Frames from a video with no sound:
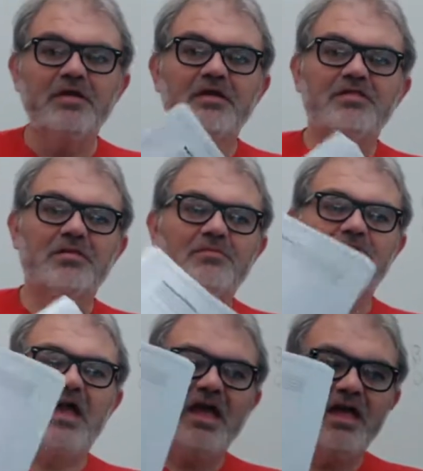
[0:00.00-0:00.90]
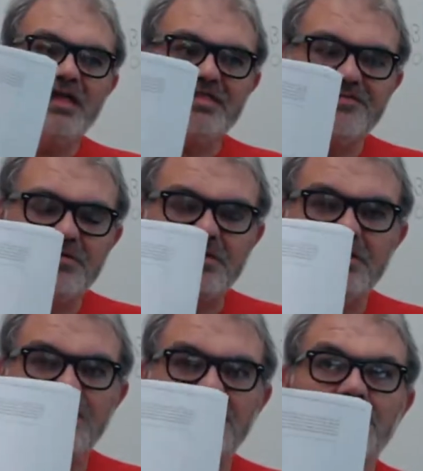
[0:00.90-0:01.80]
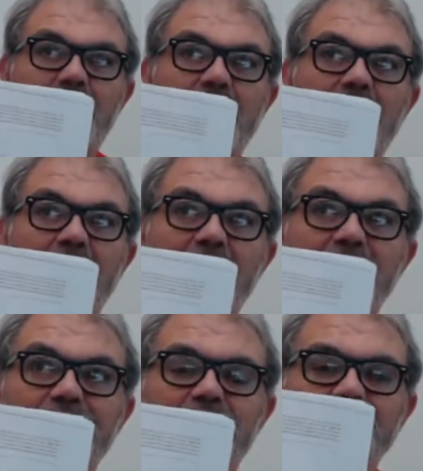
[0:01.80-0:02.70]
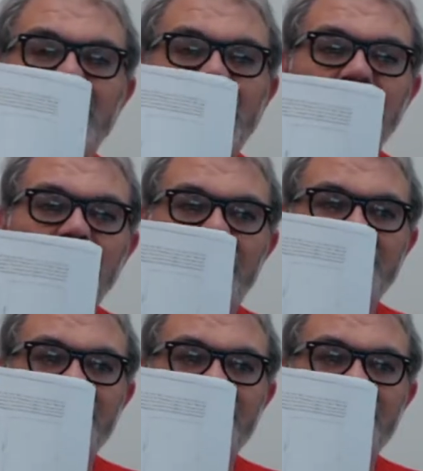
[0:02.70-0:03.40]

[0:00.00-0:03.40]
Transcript: Some of you guys, if you were here Thursday, you might have